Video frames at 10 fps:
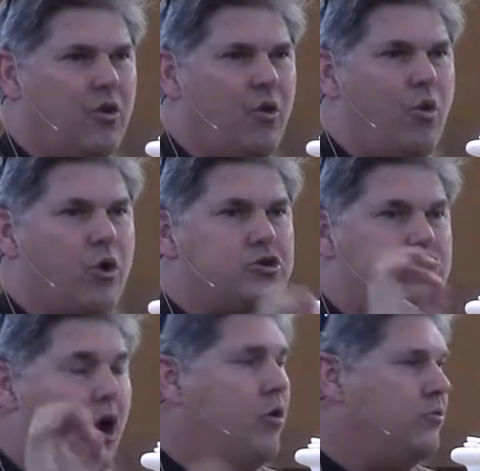or
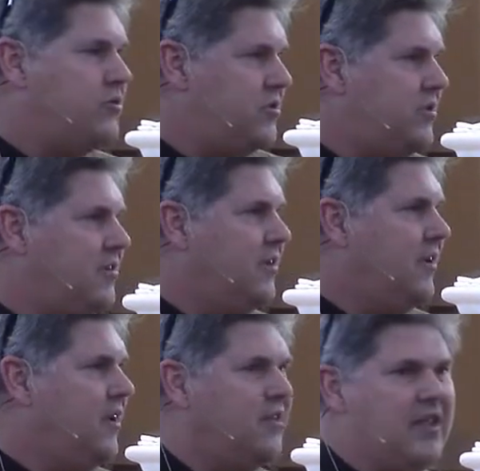don't
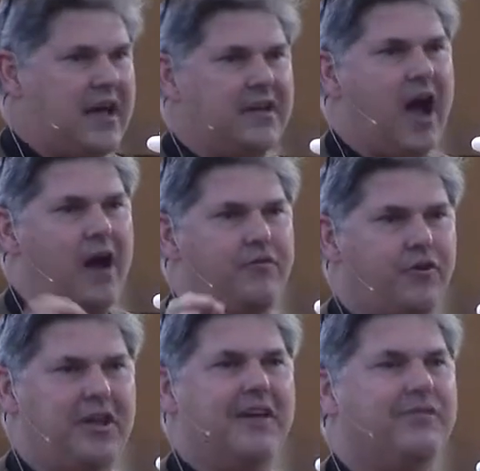let God
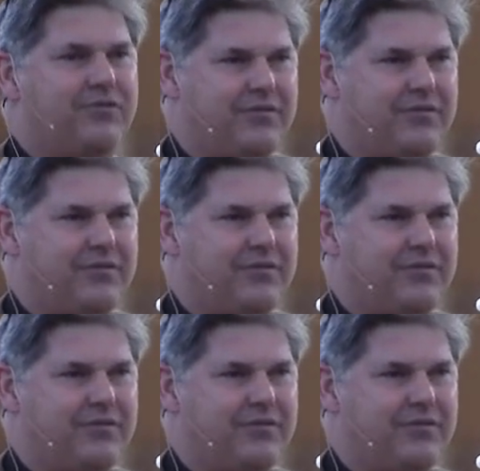forgive.